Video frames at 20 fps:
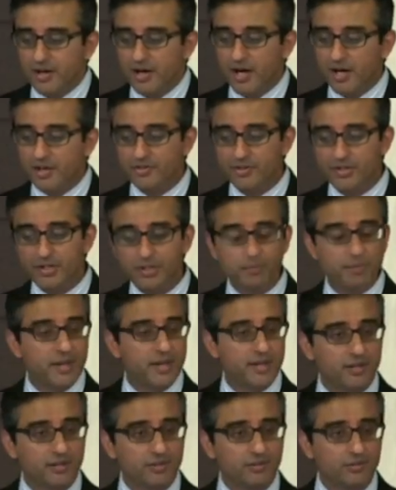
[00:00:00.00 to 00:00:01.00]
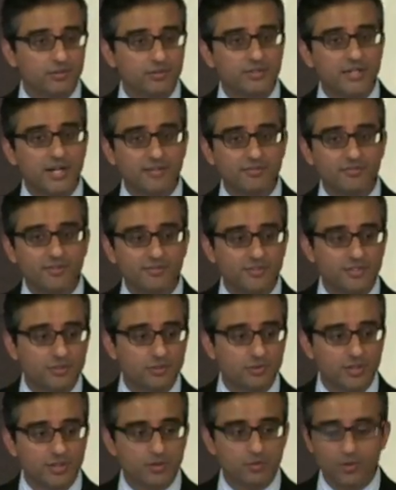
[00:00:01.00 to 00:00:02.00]
Andrea Alpago, who died
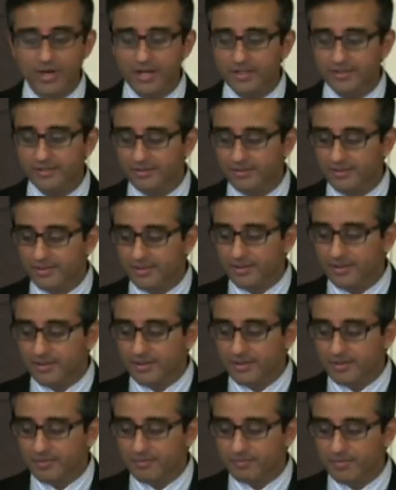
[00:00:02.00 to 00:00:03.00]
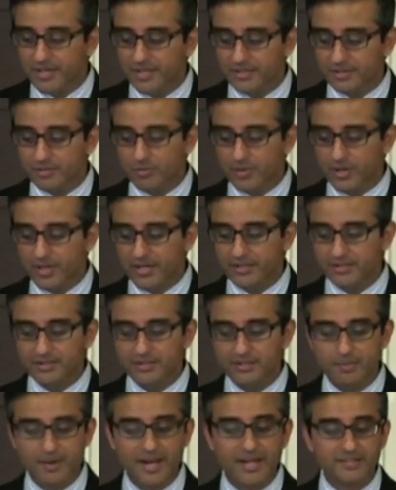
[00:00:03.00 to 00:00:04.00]
1521, made his way
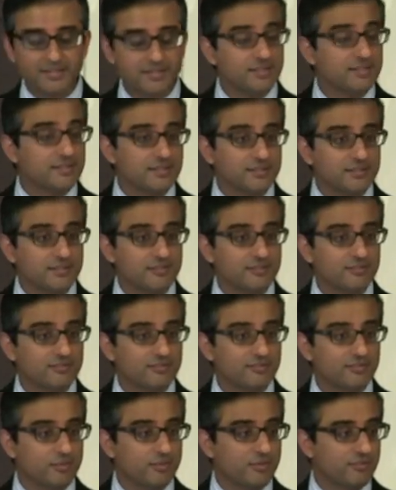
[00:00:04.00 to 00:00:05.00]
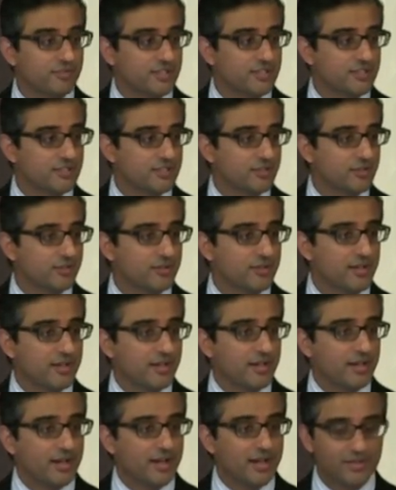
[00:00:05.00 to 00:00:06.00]
to Damascus from the Veneto,
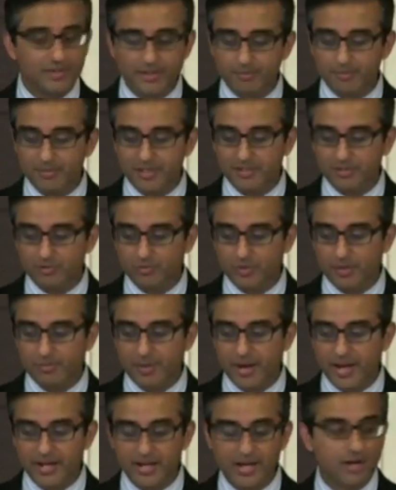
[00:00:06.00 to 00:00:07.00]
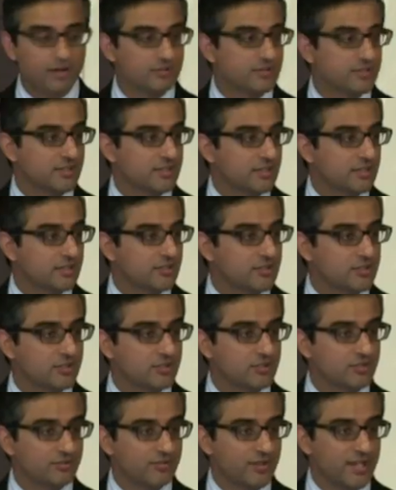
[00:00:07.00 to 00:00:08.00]
and then made his way back out
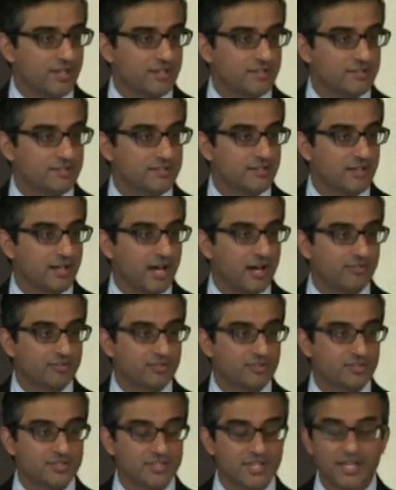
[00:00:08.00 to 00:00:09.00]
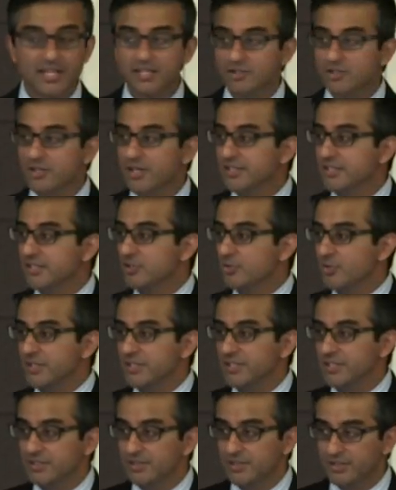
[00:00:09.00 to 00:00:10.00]
to Venice after staying 19,
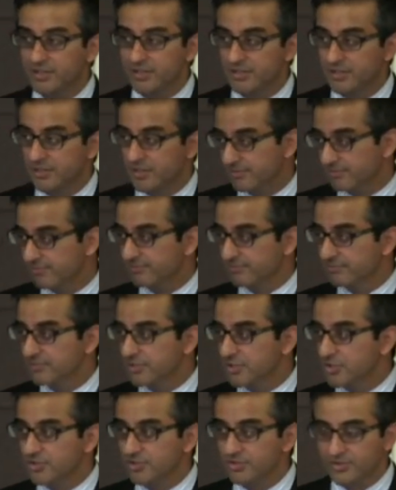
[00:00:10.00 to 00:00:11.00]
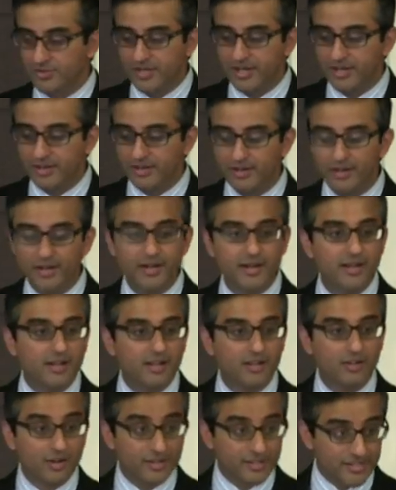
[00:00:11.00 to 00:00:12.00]
20 year, uh, years there
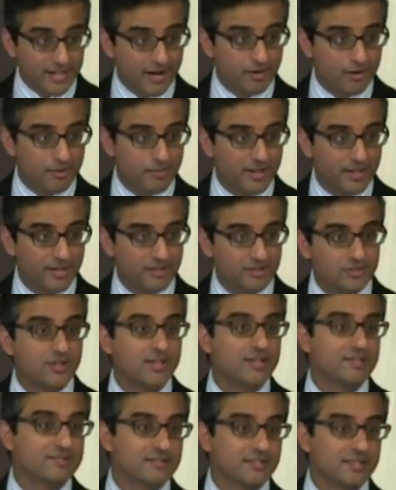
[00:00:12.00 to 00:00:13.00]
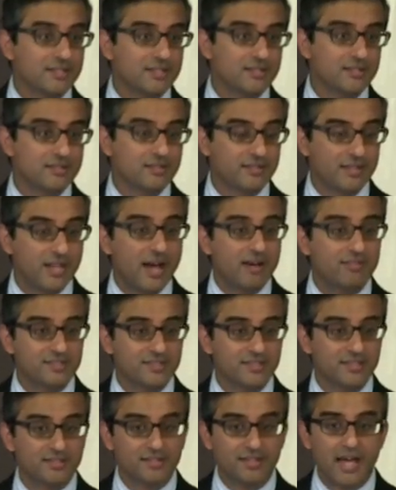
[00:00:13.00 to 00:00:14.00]
learned Arabic, translated the
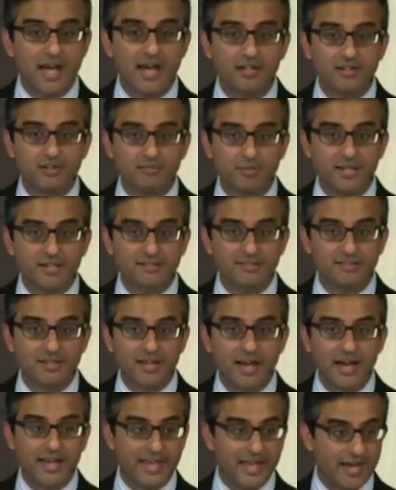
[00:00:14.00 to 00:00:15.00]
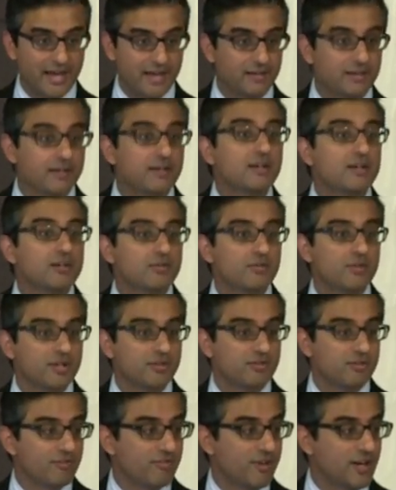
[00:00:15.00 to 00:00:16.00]
Addison and Canon of Medicine again,
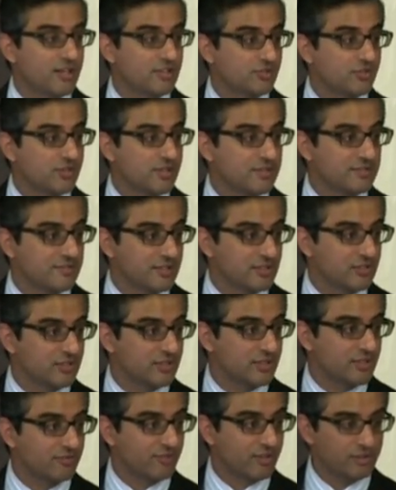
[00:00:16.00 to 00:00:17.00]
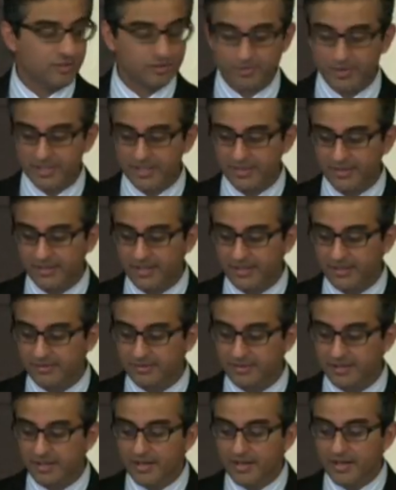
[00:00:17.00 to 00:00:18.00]
right? Revised translation and various many
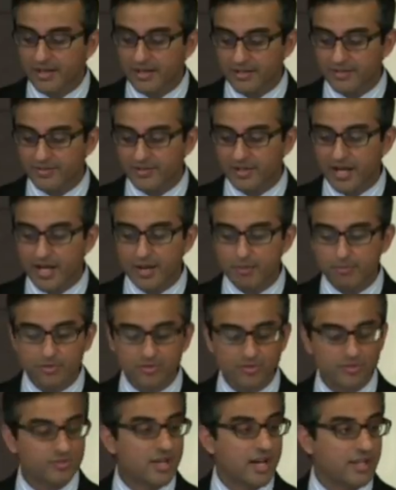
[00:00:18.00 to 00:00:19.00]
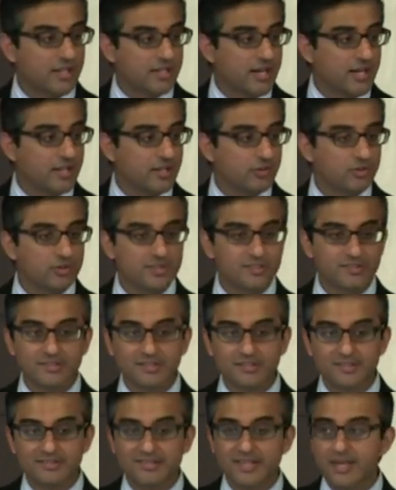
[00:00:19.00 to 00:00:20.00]
things. Another guy, Moses Galeano, he's in
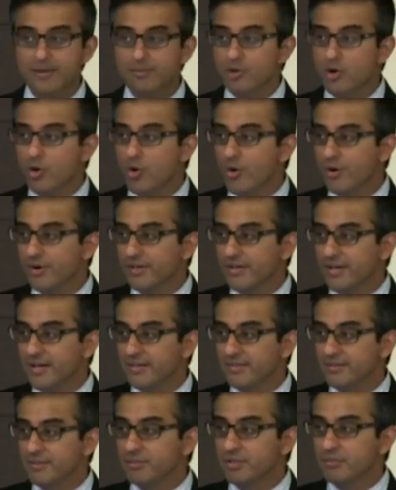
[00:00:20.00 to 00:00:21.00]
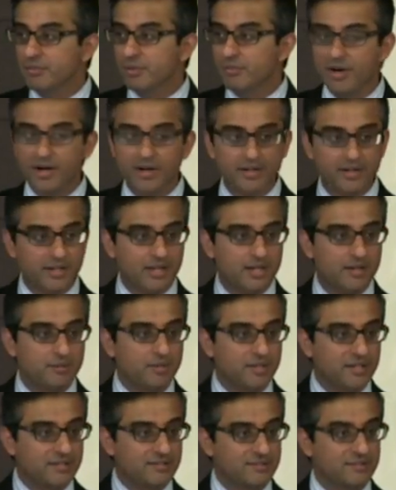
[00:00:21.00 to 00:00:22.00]
the same court as Ibn Mubarak in
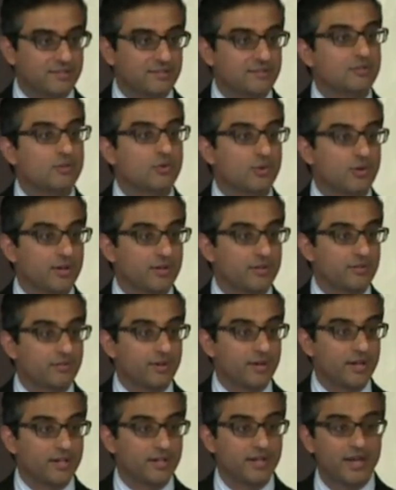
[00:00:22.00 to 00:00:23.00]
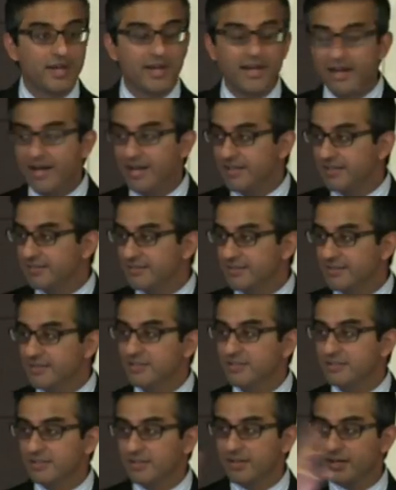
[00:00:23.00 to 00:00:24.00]
Bayezid's court, right? And he's an,
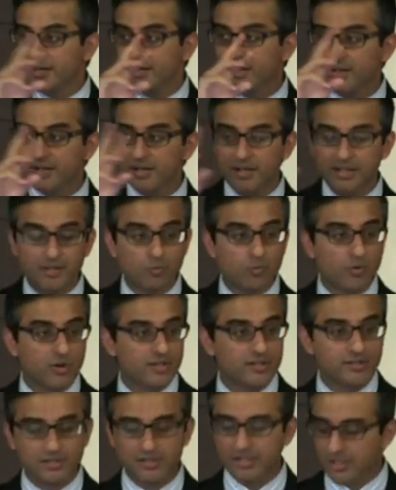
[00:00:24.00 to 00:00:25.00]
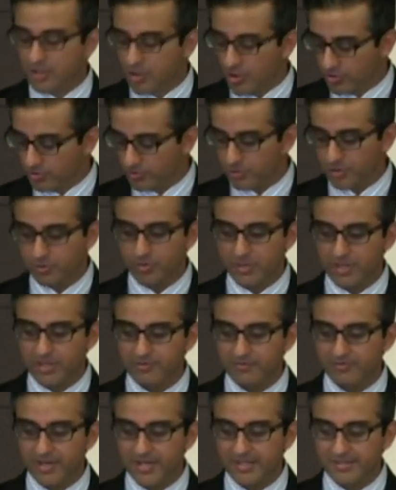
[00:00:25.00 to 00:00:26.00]
uh, and he works, he goes
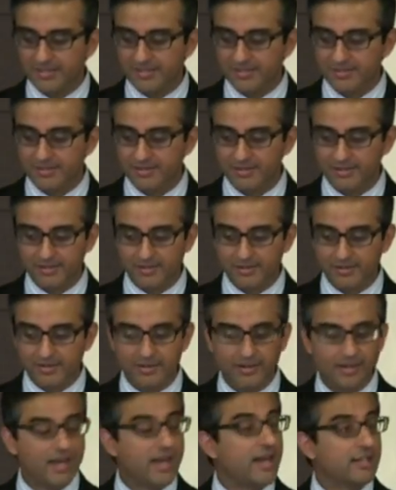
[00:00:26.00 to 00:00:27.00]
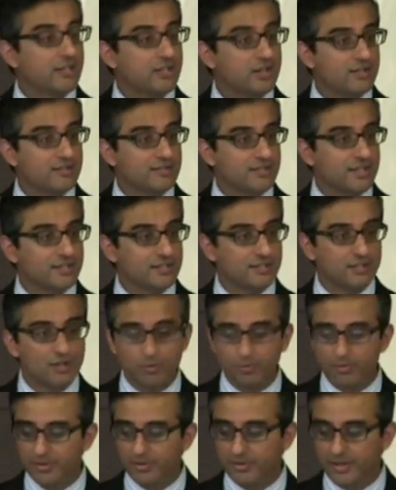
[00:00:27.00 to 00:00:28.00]
between Venice and
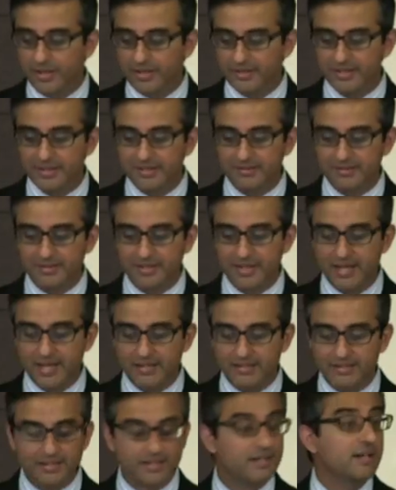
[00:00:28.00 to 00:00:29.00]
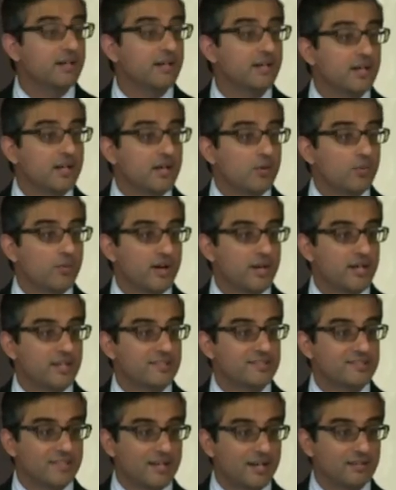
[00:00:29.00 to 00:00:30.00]
Constantinople, and then is in Candia, where he
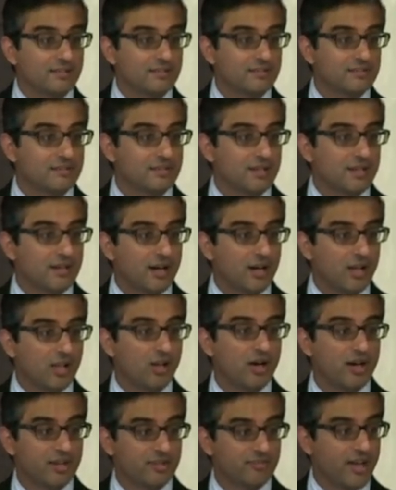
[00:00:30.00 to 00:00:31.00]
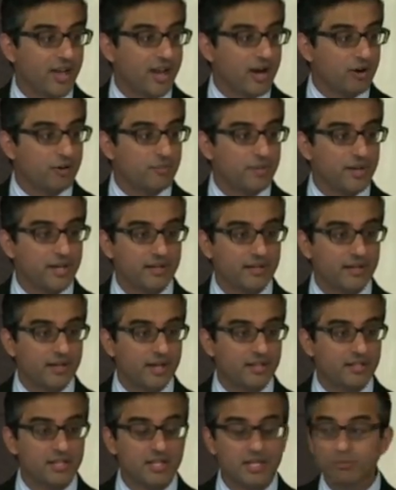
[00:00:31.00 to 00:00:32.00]
sells a lot of Arabic
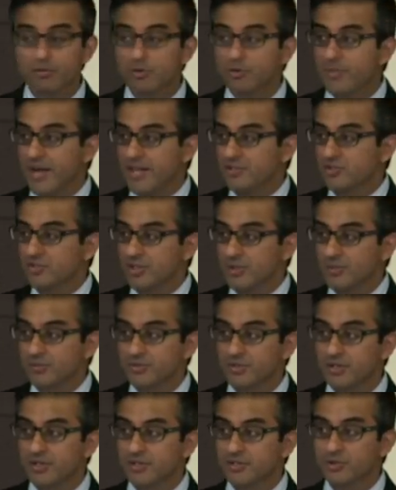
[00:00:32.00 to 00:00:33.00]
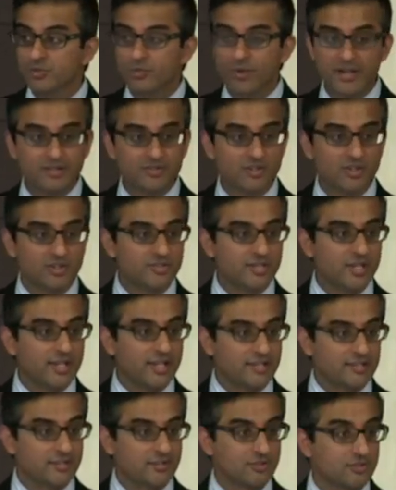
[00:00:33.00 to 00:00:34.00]
and Hebrew manuscripts to Renaissance
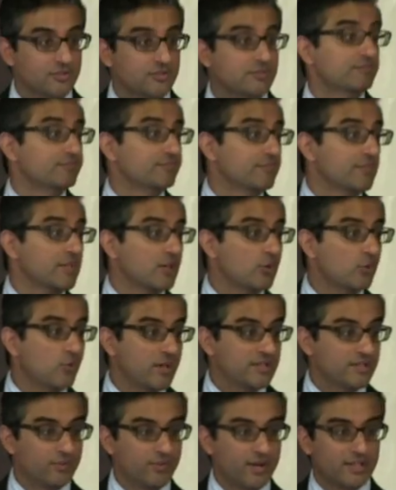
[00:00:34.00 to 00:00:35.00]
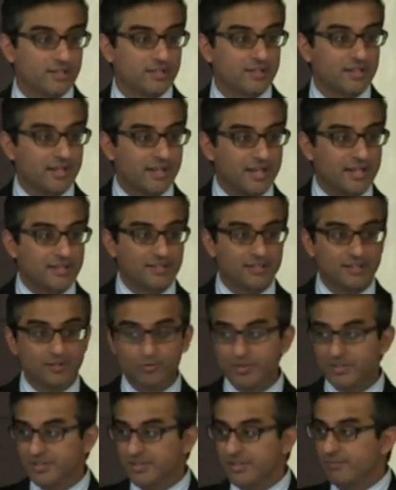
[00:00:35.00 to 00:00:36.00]
collectors, who are directly
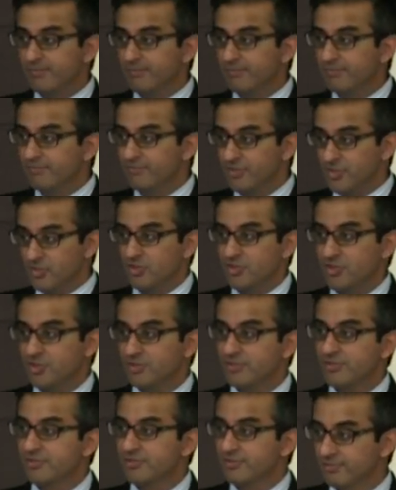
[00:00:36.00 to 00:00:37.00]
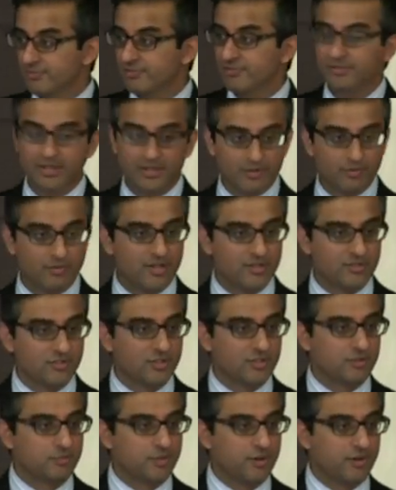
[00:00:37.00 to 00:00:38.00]
connected with some physicians in the
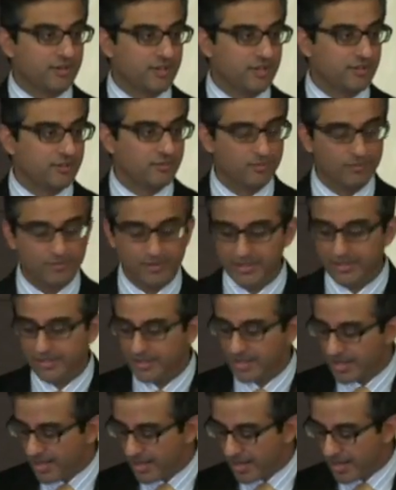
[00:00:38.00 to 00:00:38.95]
Renaissance period, right?